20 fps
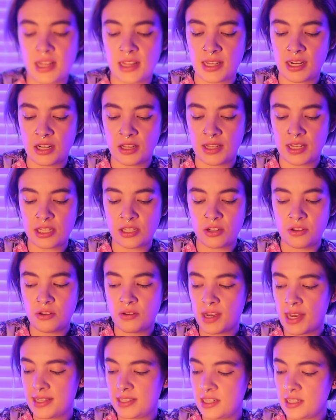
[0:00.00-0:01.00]
clearly. So you
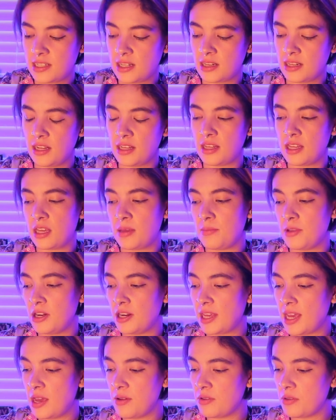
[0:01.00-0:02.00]
guys need to clearly
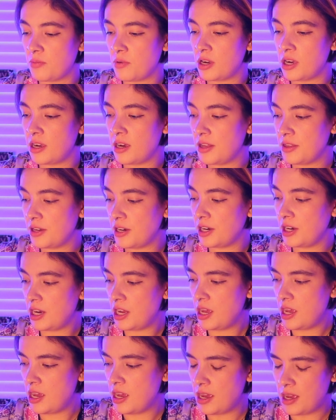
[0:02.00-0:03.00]
communicate with one another,
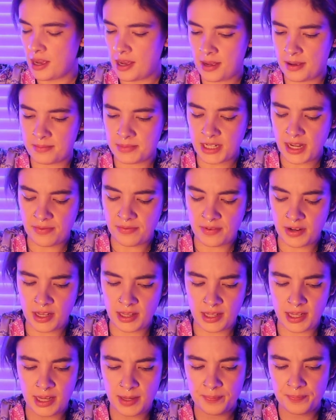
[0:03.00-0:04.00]

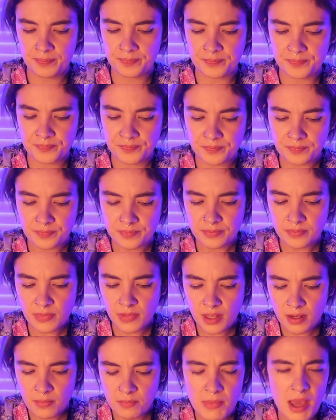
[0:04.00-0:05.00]
definitely.
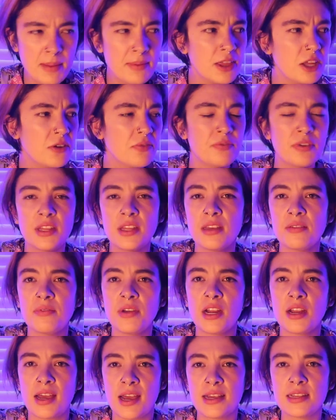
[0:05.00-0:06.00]
Maybe they're feeling
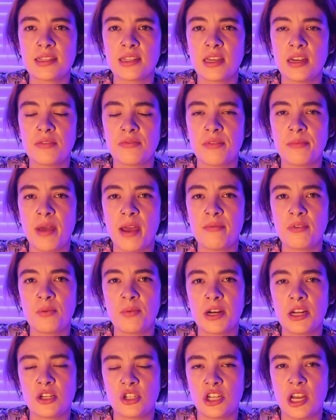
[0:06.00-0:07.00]
very isolated from
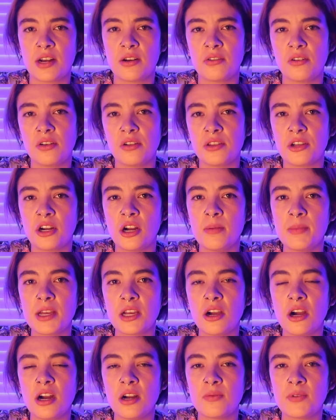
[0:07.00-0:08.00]
everyone in general. The Hermit
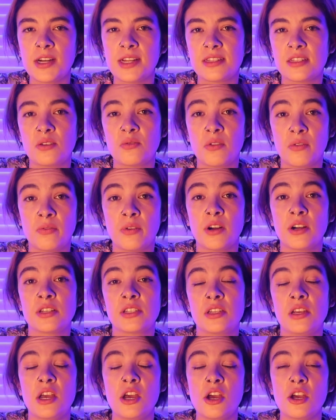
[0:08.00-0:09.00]
card, when it's in
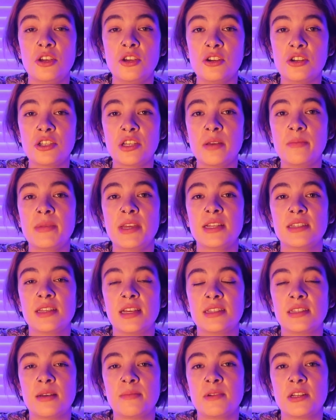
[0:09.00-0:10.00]
reverse, usually means
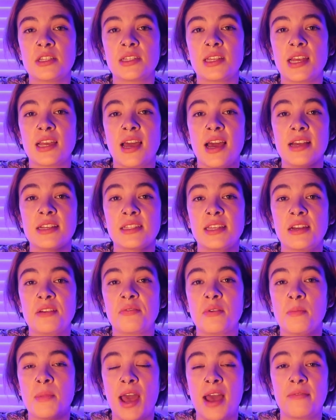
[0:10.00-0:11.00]
that someone's like isolated
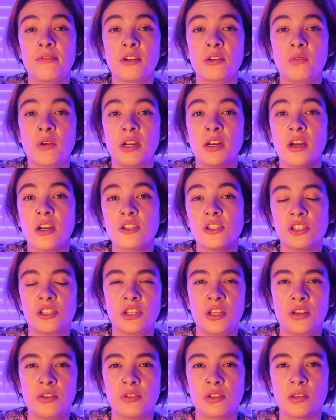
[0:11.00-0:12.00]
from everyone, not just
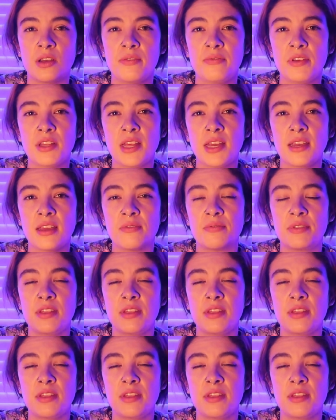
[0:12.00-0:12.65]
you. So I feel like if